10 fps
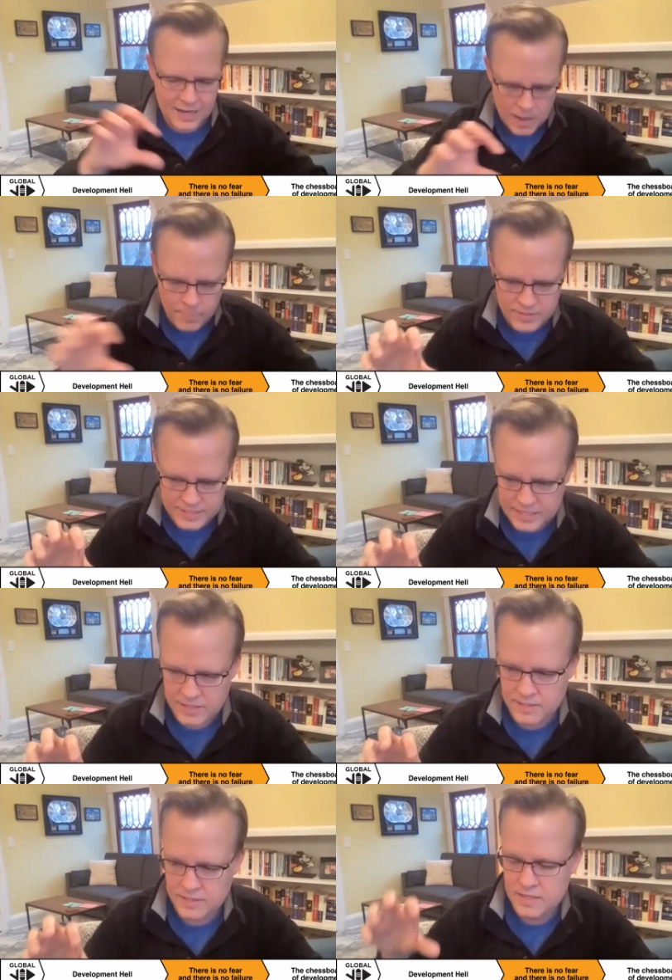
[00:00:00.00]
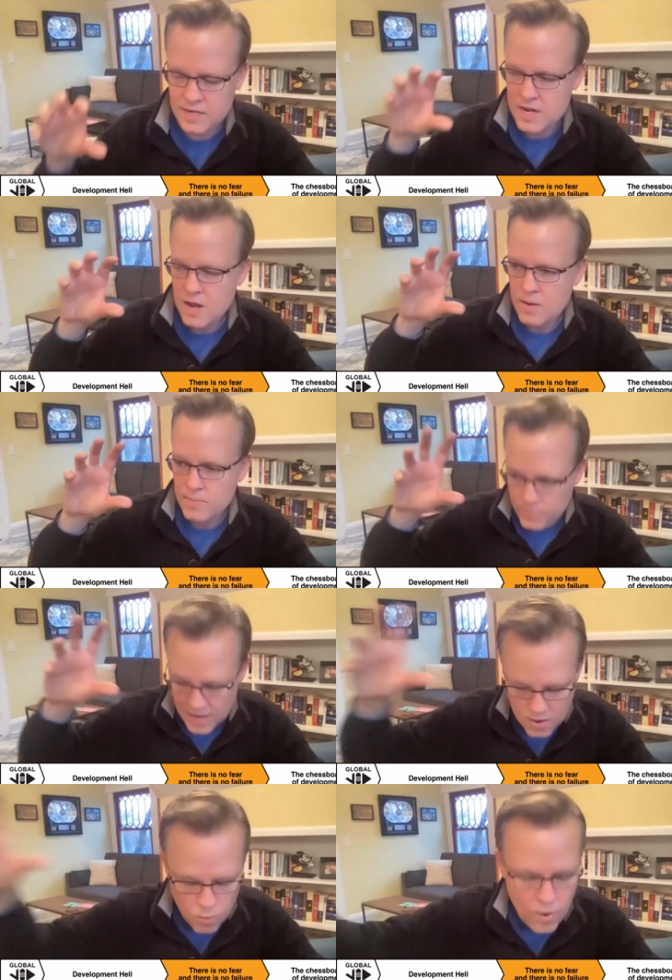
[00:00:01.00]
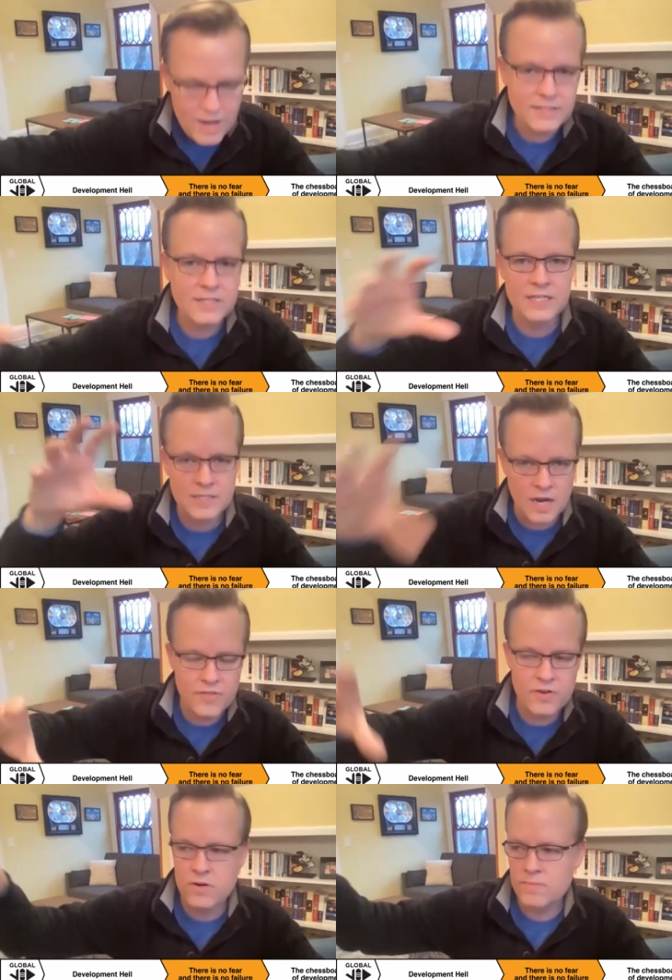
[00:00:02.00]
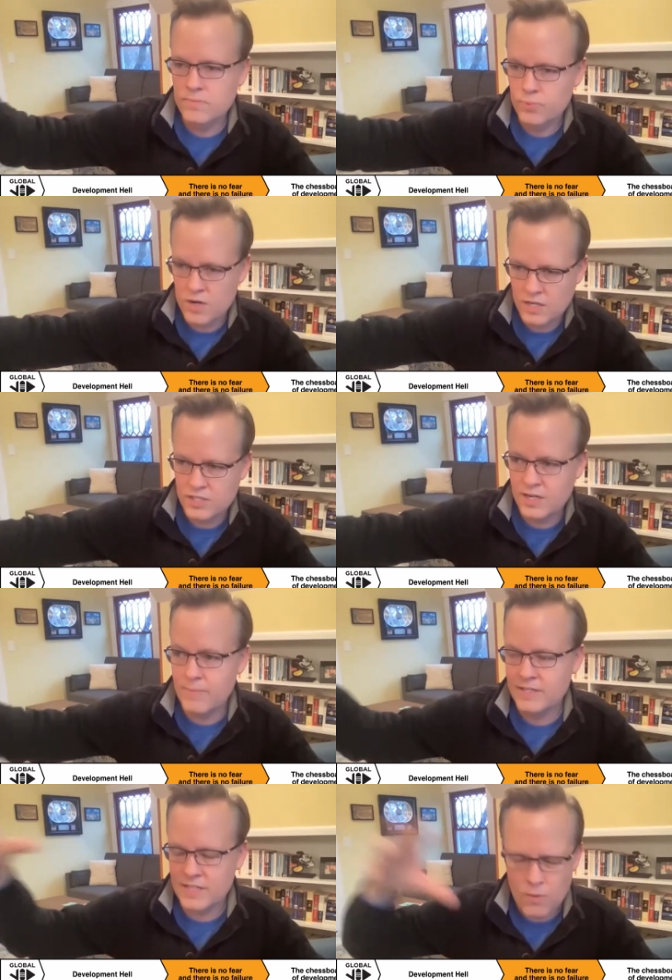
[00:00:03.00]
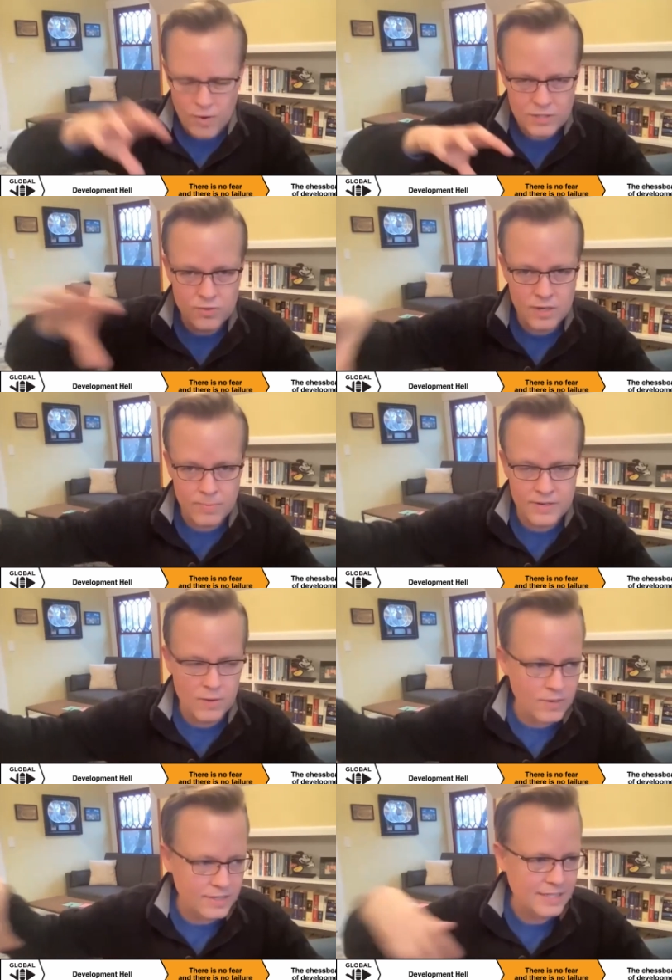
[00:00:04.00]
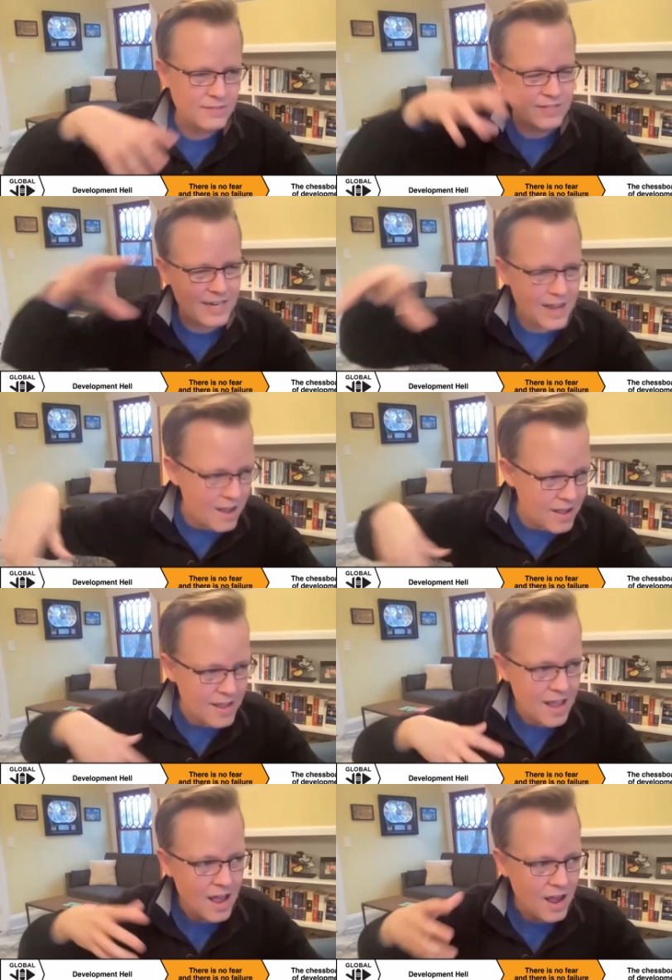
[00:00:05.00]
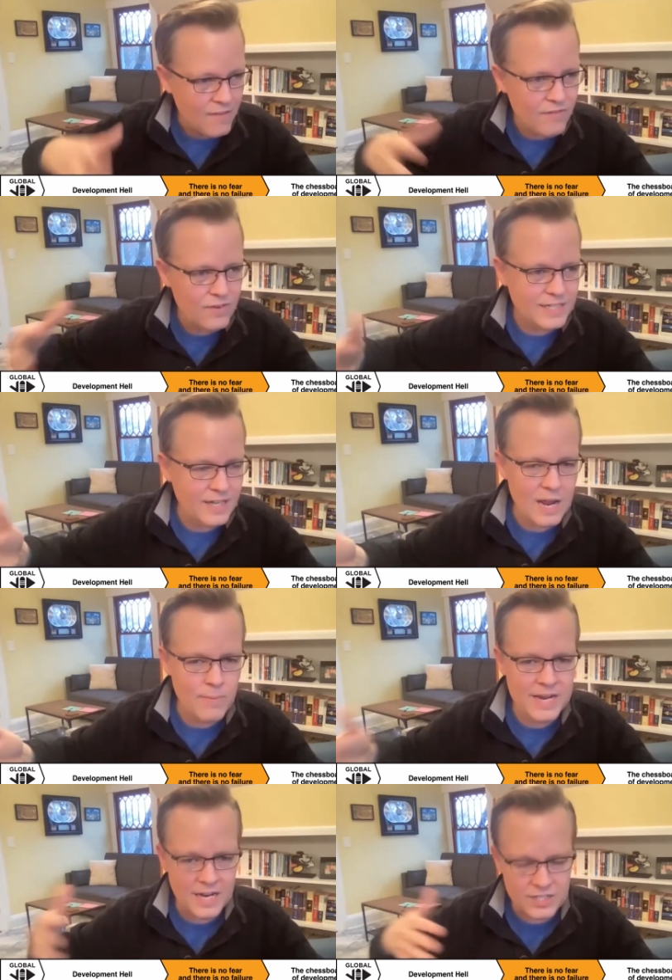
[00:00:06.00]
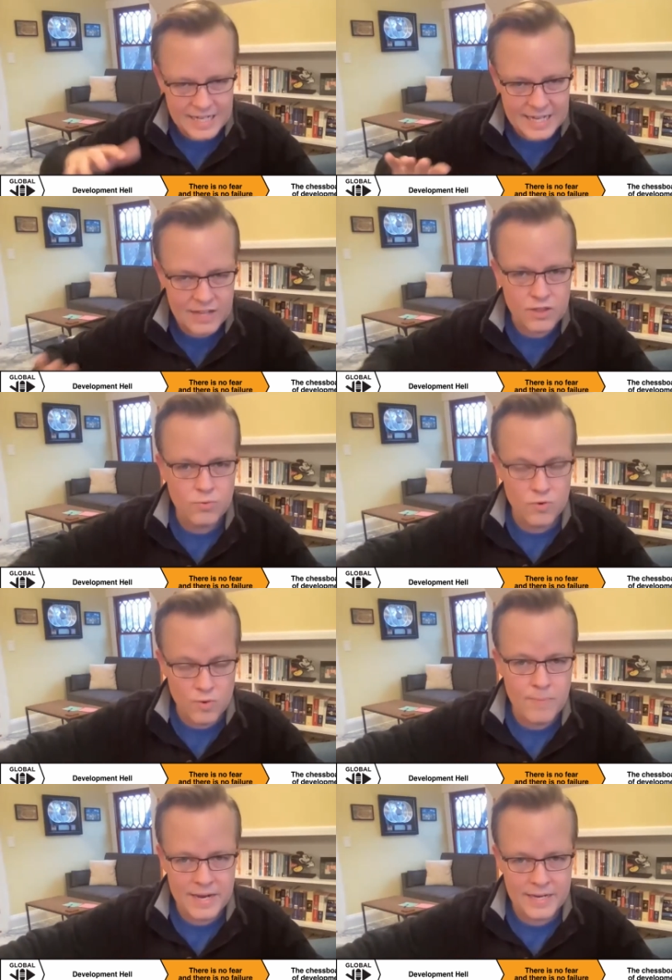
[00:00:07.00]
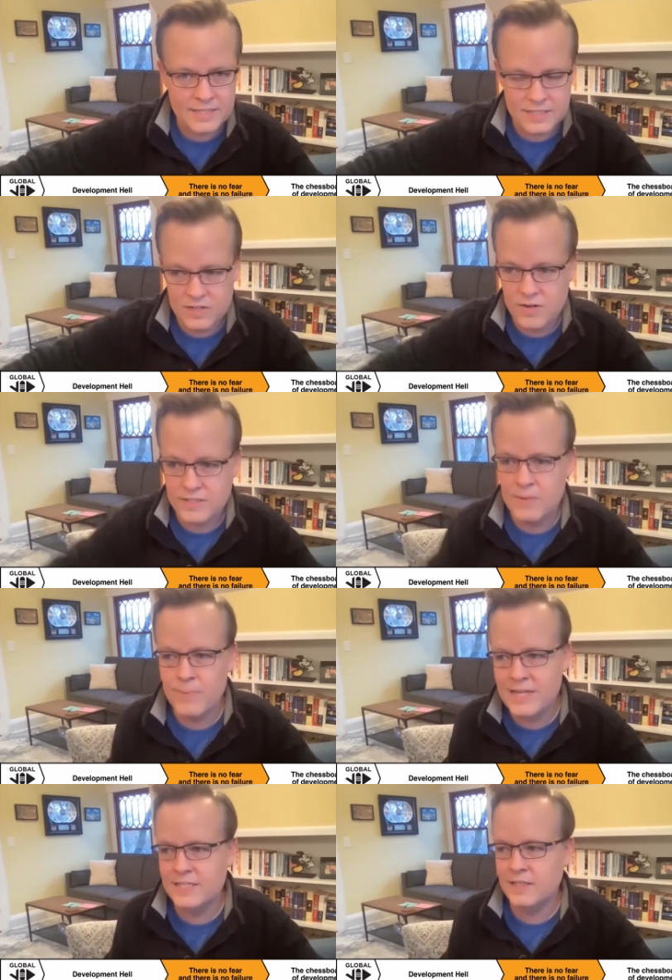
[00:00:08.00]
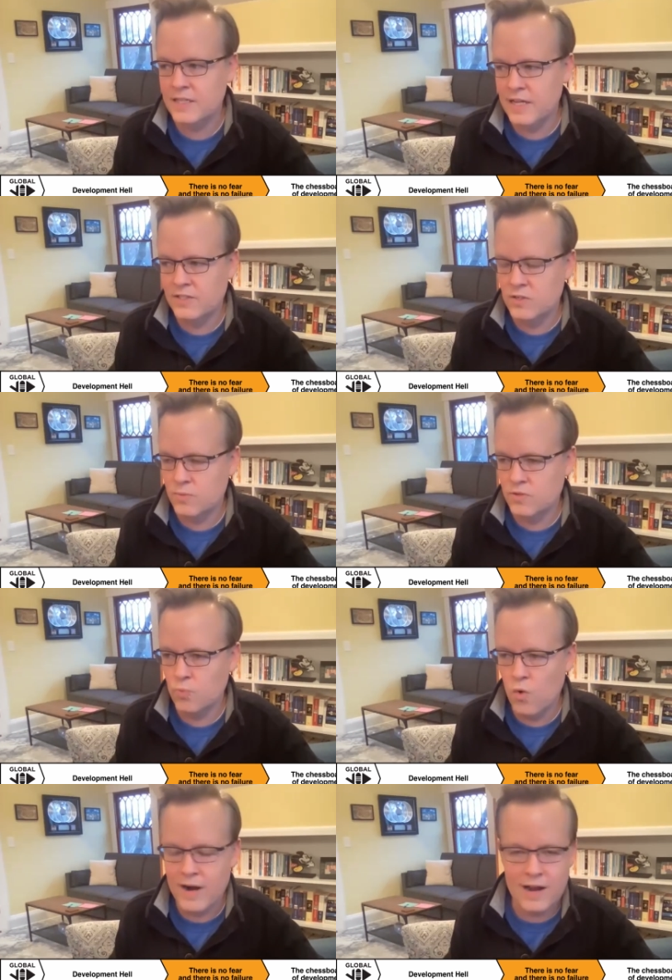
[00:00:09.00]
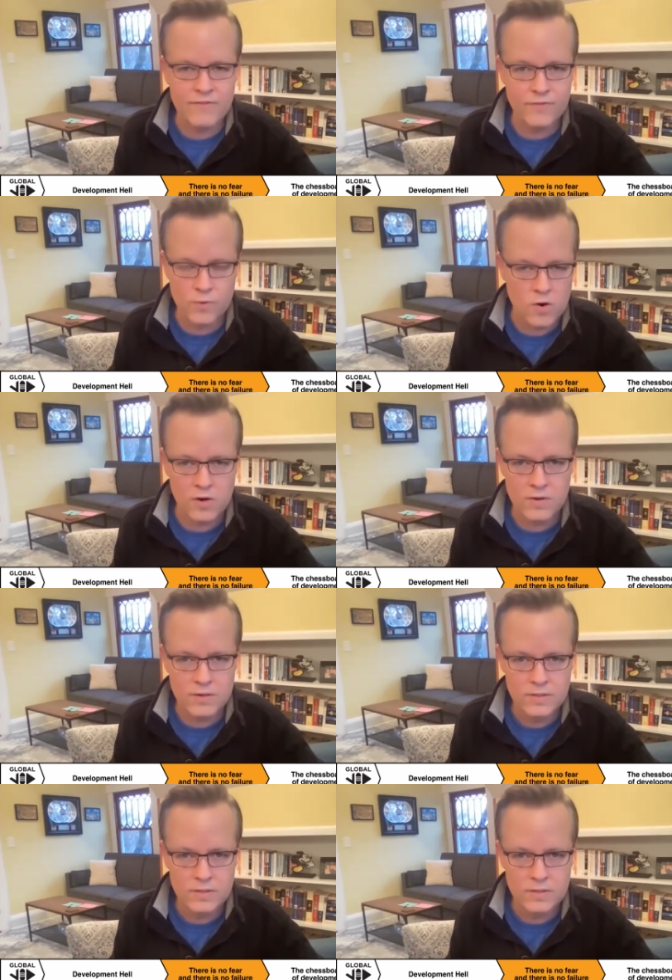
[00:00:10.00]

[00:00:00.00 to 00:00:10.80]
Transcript: couple deals, but I went to these other production companies and I went to a couple network executives and said, of every deal, how many actually get through and make it to series? And basically the answer was 1 out of 4.